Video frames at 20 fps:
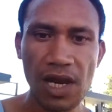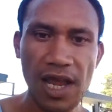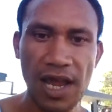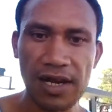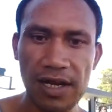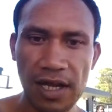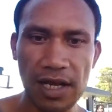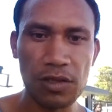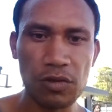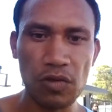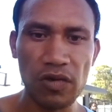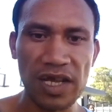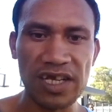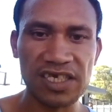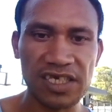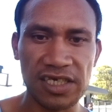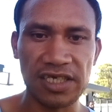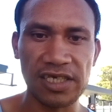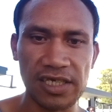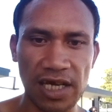And I do
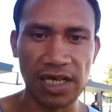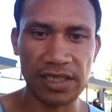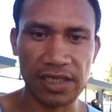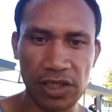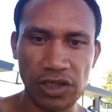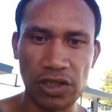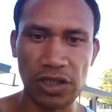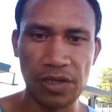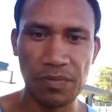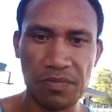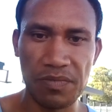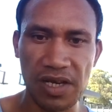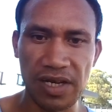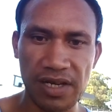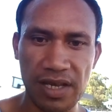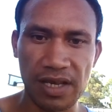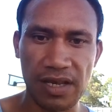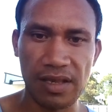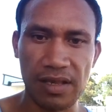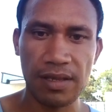exercise, gym
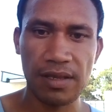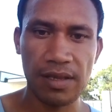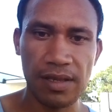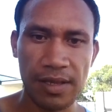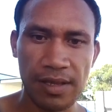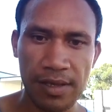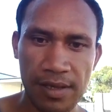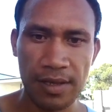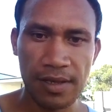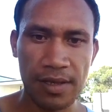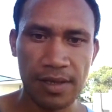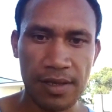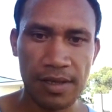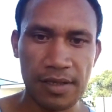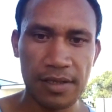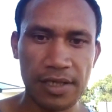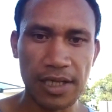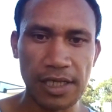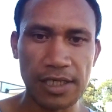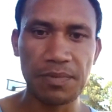and that.
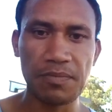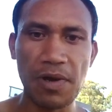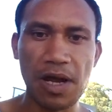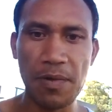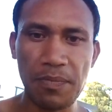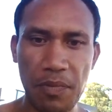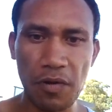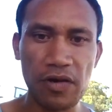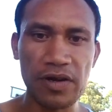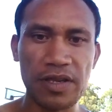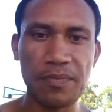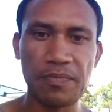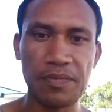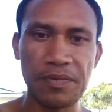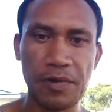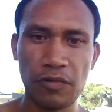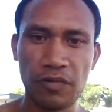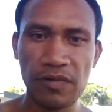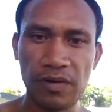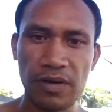That's my body
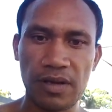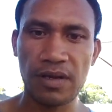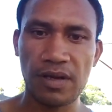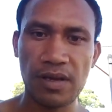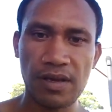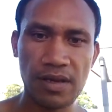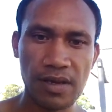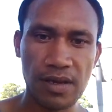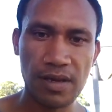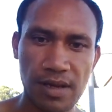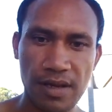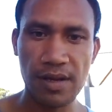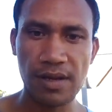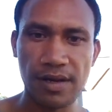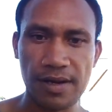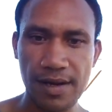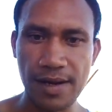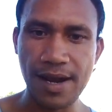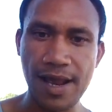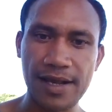build.
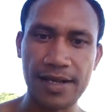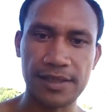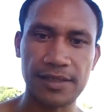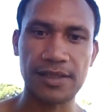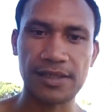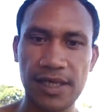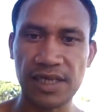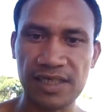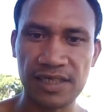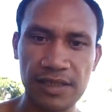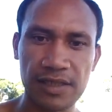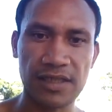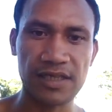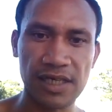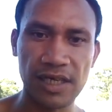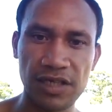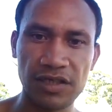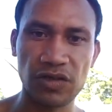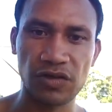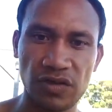Like the sexiest
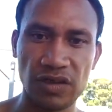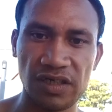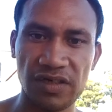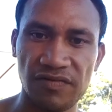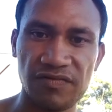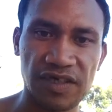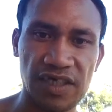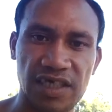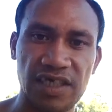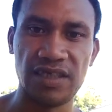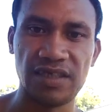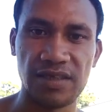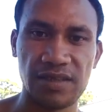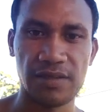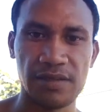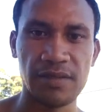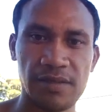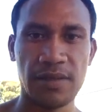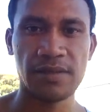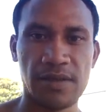angel you ever seen.
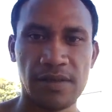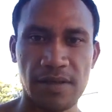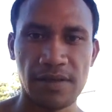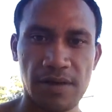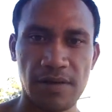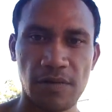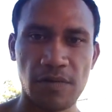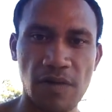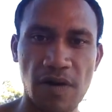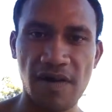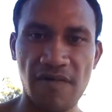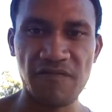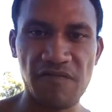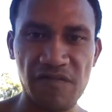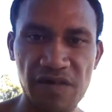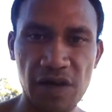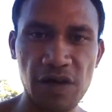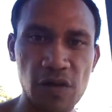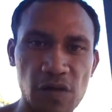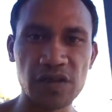What
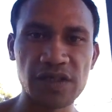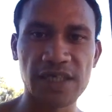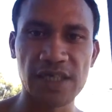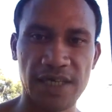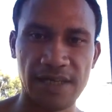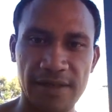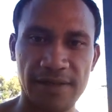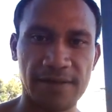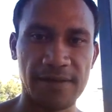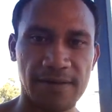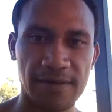videos say.